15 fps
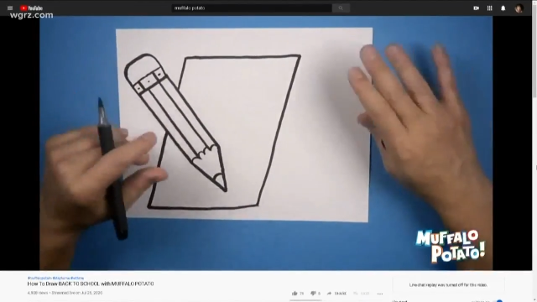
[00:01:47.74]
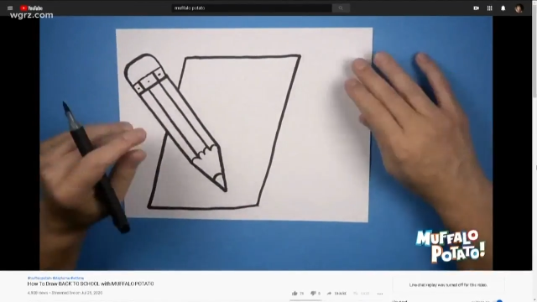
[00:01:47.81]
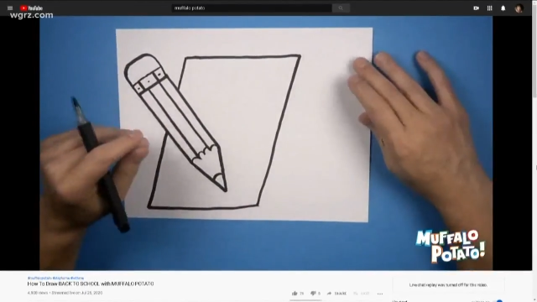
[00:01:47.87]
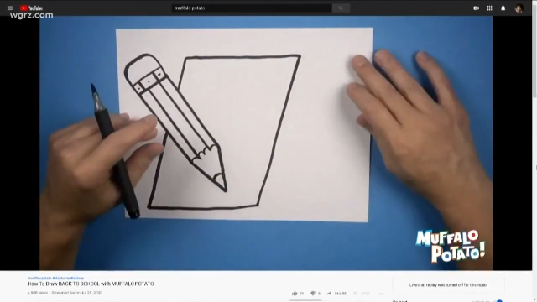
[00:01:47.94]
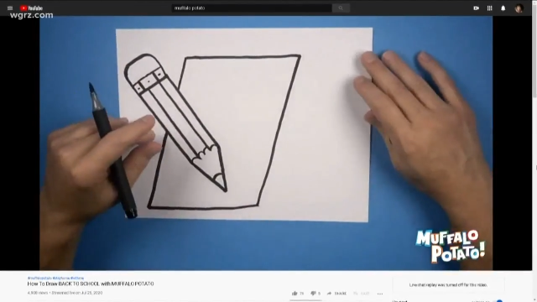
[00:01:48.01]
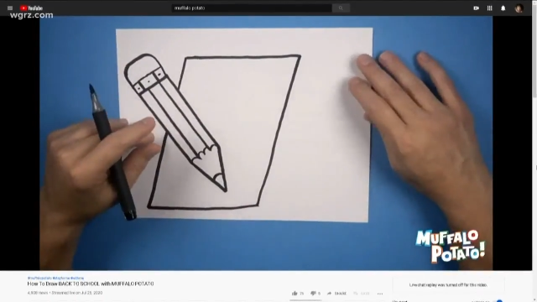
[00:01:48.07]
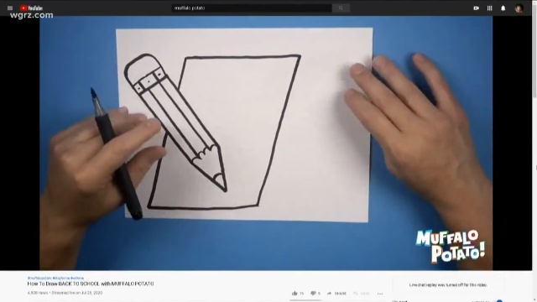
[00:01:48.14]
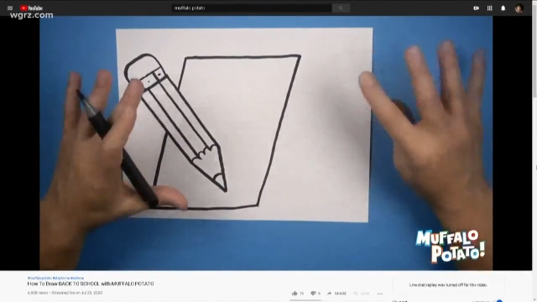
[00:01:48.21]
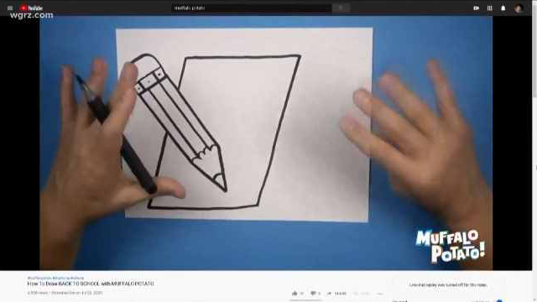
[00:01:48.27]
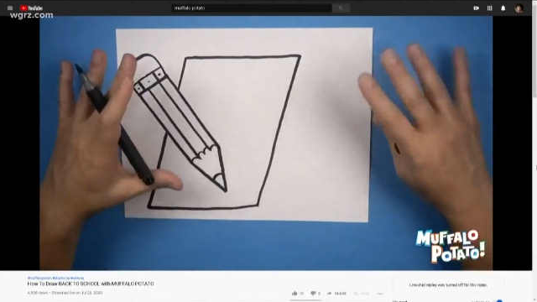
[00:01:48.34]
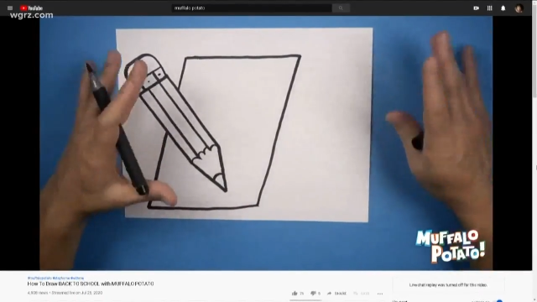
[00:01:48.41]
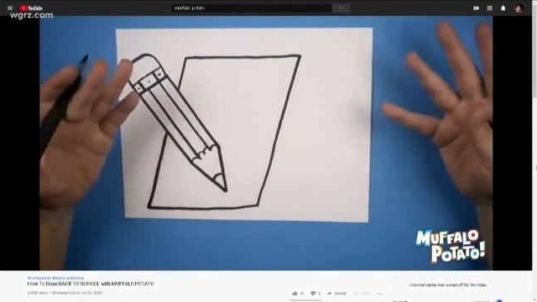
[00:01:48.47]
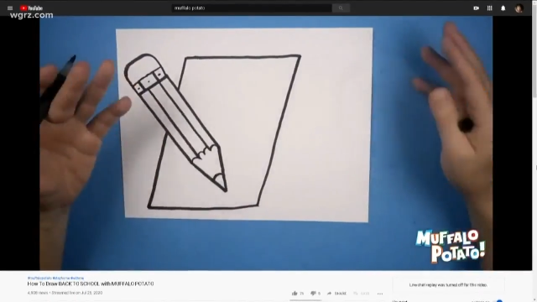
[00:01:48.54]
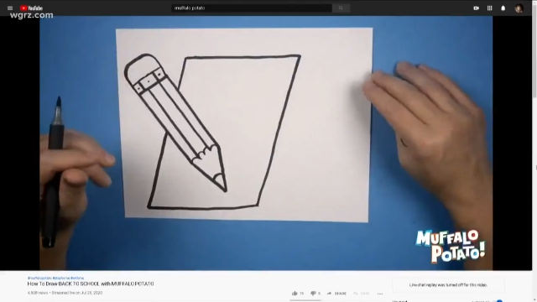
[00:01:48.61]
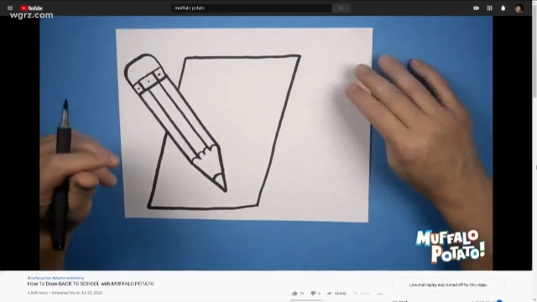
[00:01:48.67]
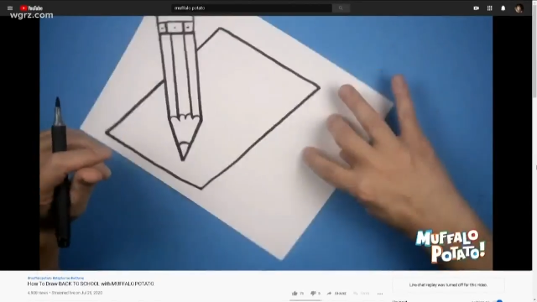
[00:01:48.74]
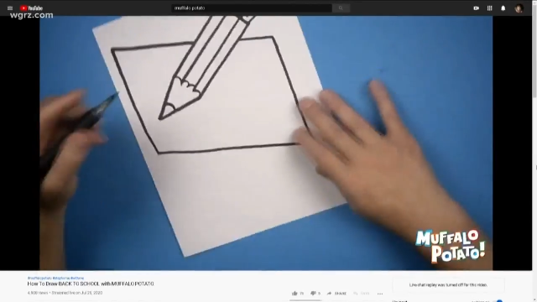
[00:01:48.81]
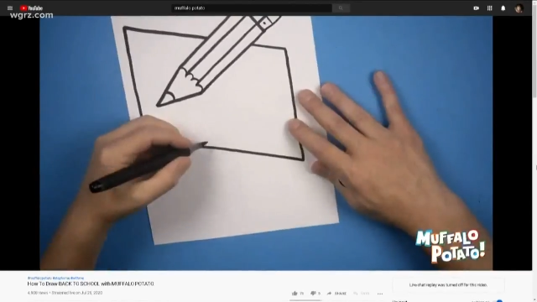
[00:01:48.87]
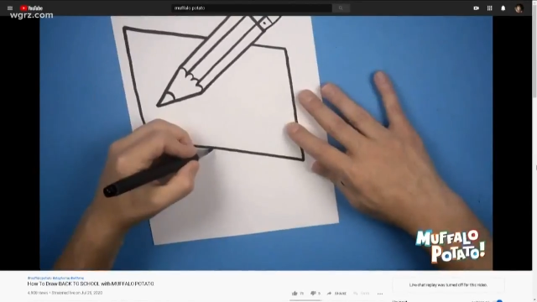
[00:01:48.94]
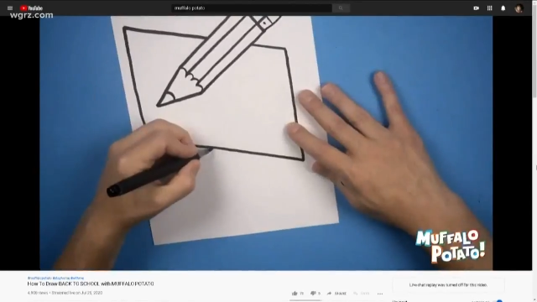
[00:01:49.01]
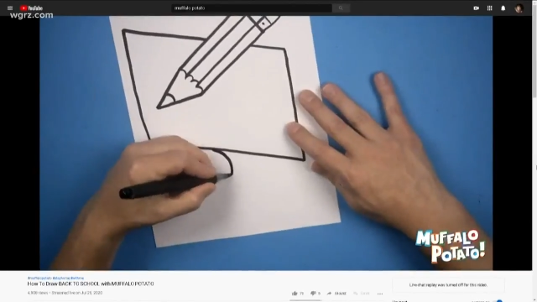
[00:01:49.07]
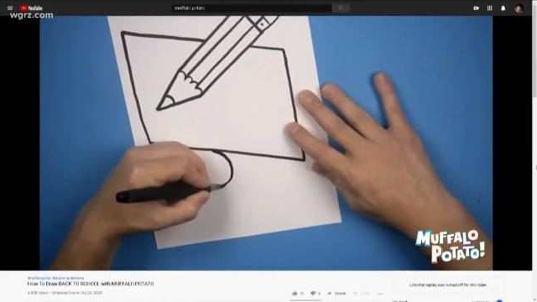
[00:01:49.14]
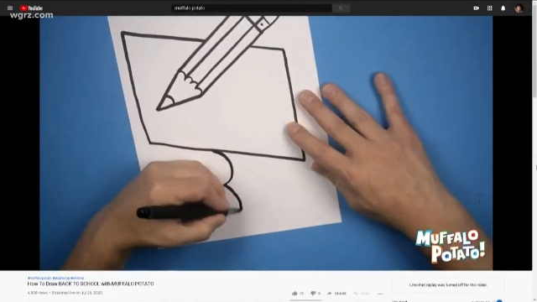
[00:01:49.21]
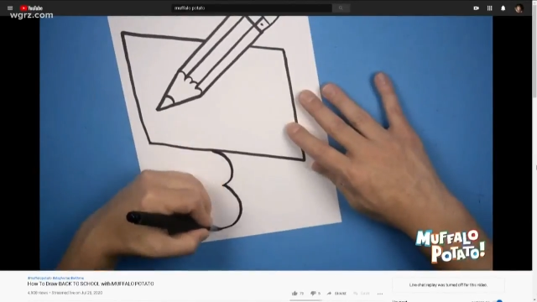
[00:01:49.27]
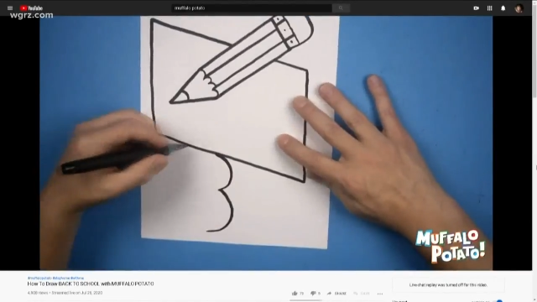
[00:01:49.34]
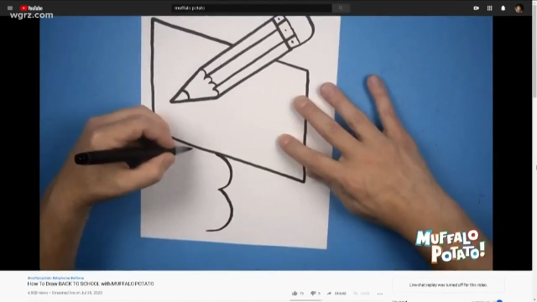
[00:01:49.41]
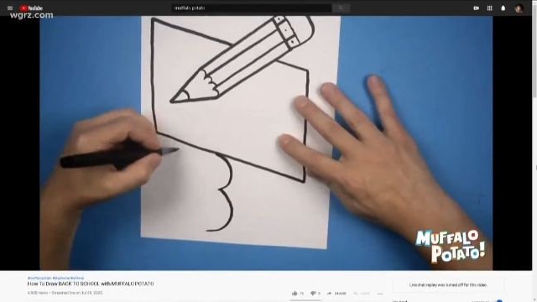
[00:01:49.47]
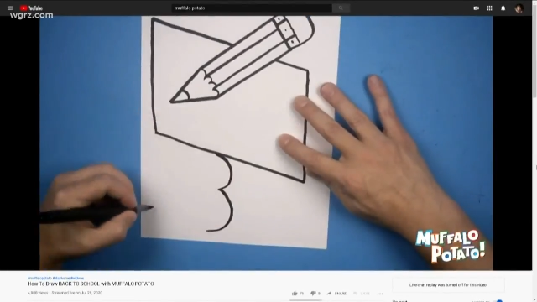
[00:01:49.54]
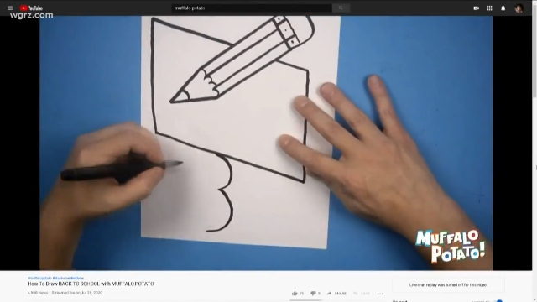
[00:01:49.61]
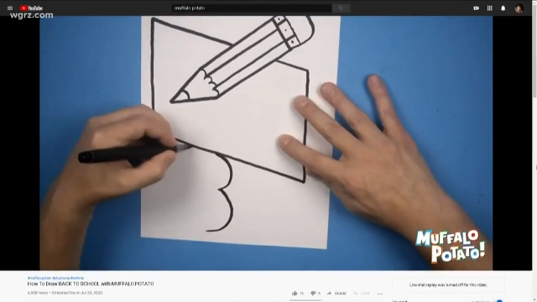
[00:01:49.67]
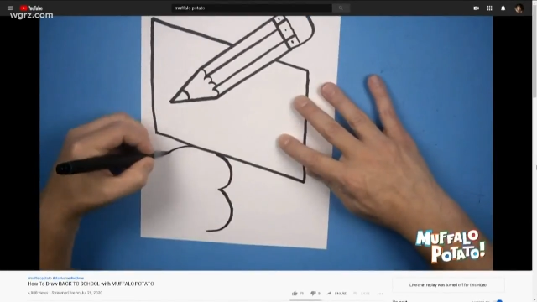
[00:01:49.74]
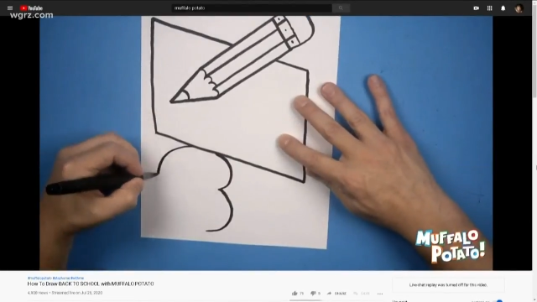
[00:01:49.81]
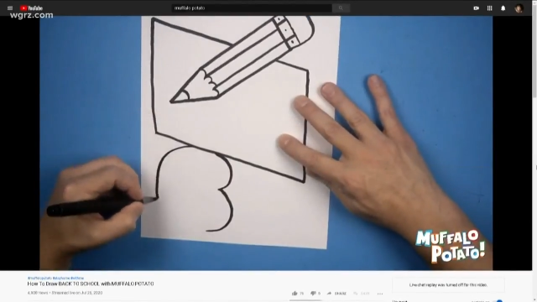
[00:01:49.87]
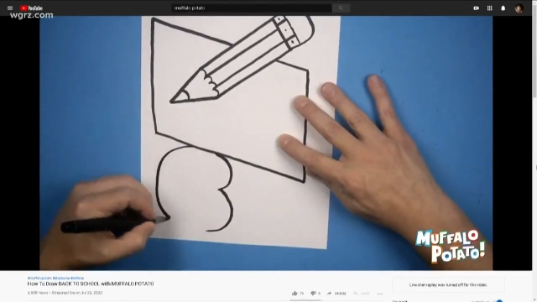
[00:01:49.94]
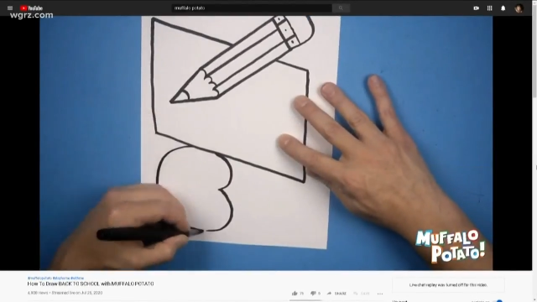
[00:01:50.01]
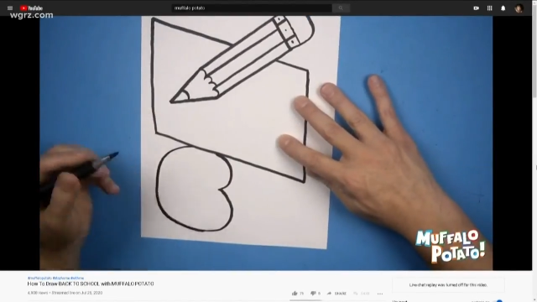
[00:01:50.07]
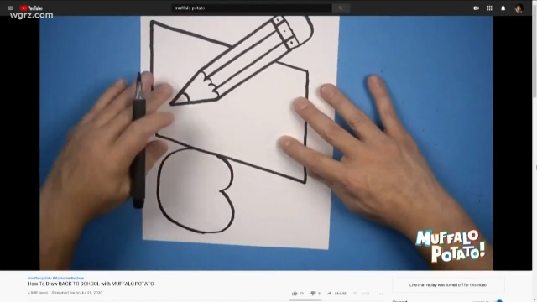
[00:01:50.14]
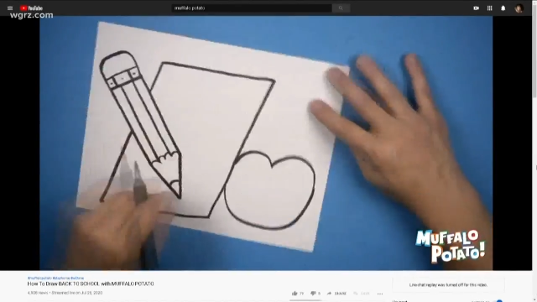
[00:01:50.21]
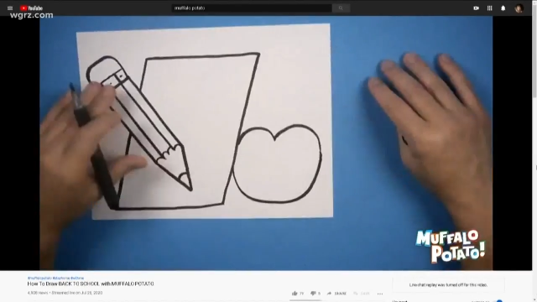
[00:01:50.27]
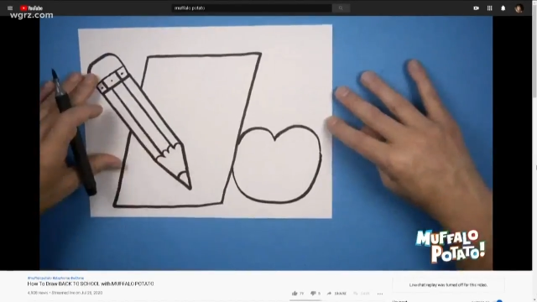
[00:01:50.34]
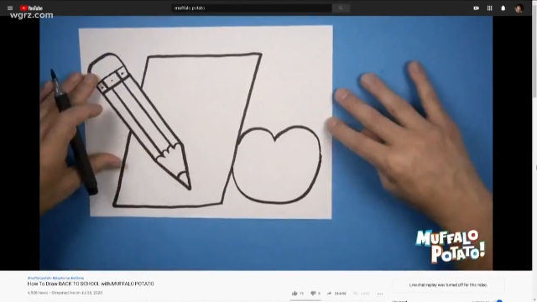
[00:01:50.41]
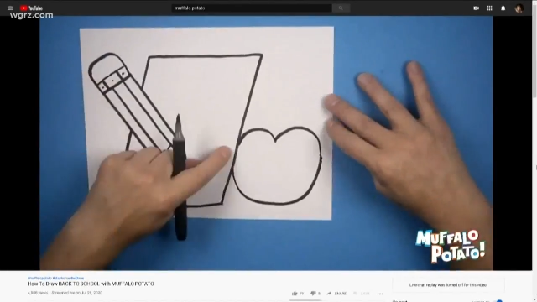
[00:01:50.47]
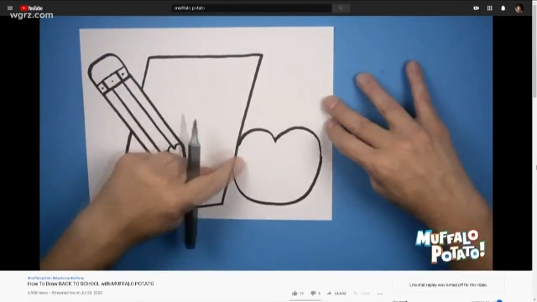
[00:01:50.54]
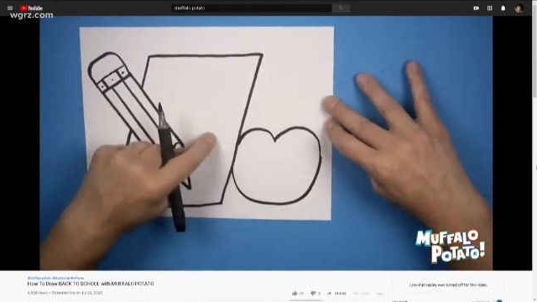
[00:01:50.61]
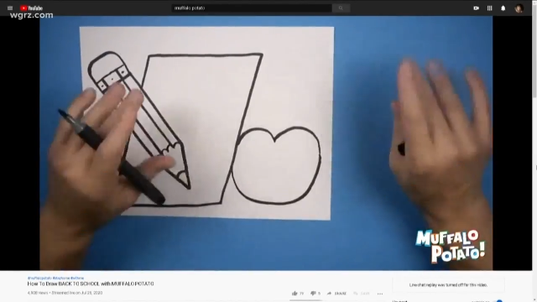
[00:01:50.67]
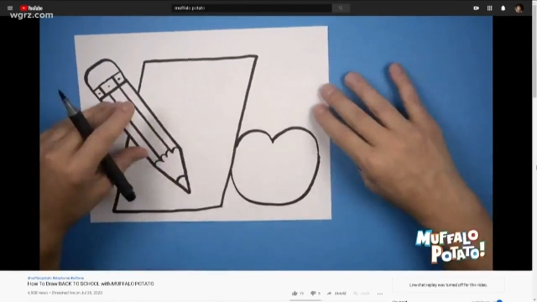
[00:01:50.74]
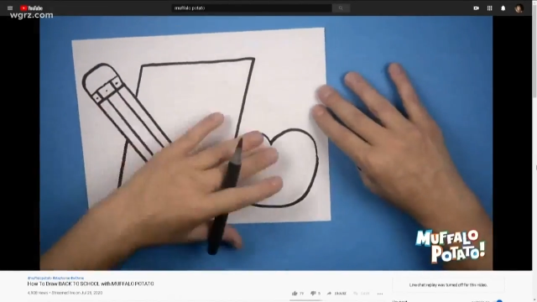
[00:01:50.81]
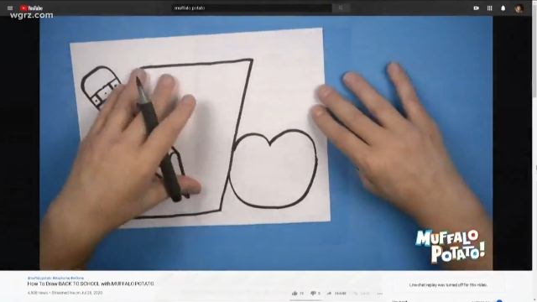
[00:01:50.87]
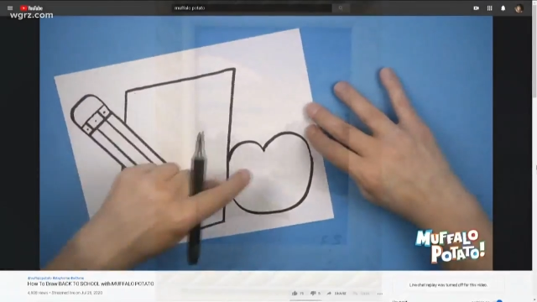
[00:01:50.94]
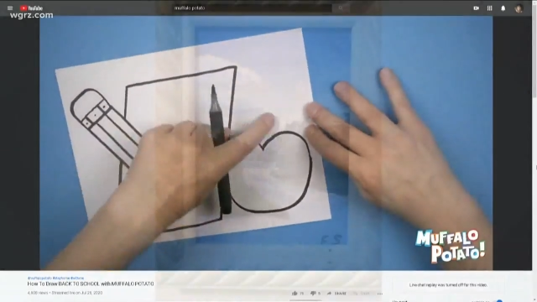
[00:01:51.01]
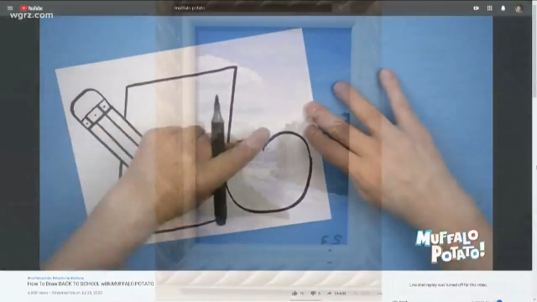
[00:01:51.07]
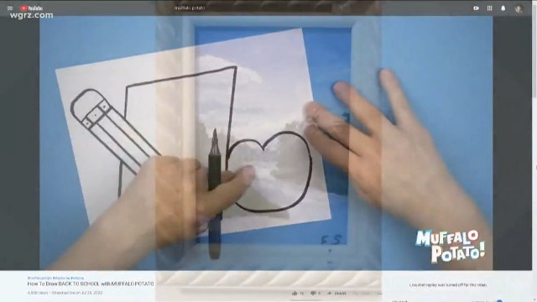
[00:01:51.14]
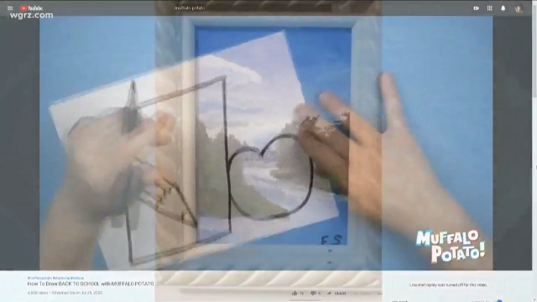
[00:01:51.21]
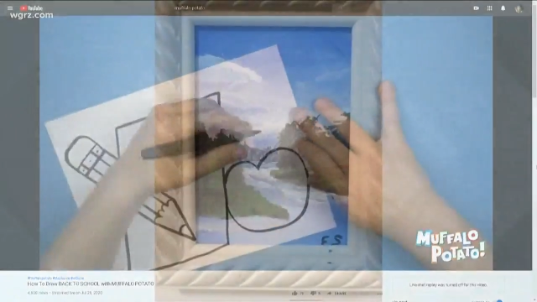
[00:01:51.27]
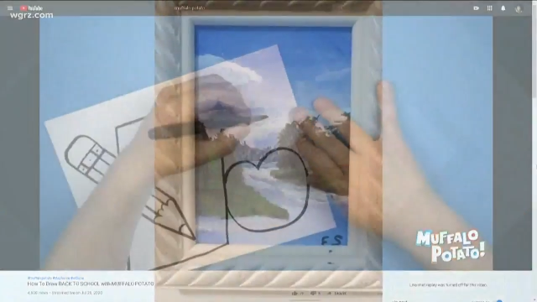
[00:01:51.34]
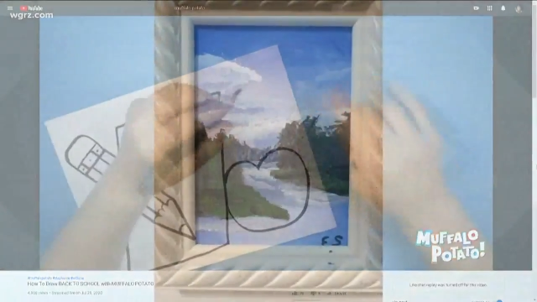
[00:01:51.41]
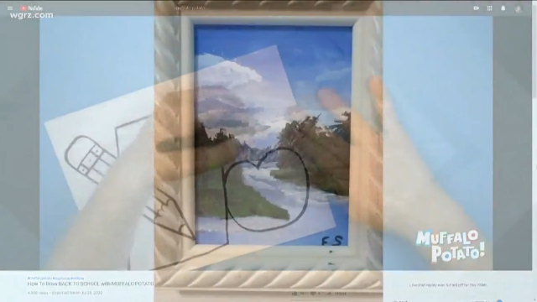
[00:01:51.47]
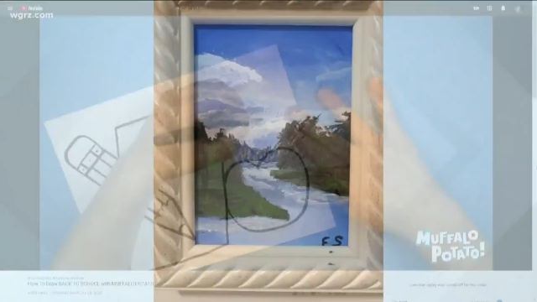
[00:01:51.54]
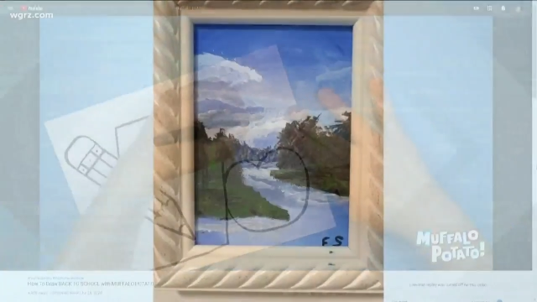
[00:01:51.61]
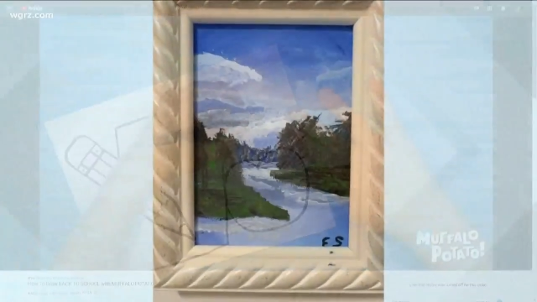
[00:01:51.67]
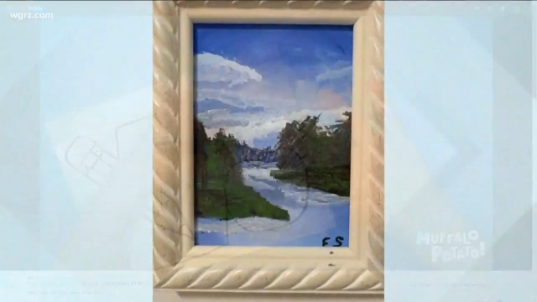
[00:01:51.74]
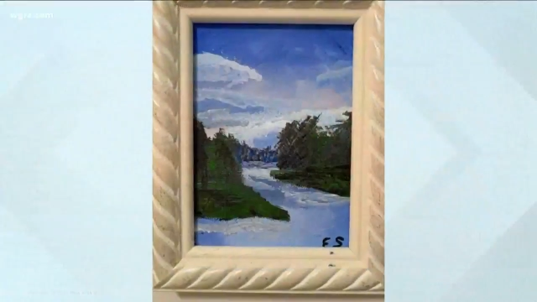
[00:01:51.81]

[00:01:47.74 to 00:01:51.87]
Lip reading: [unreadable: no face in view]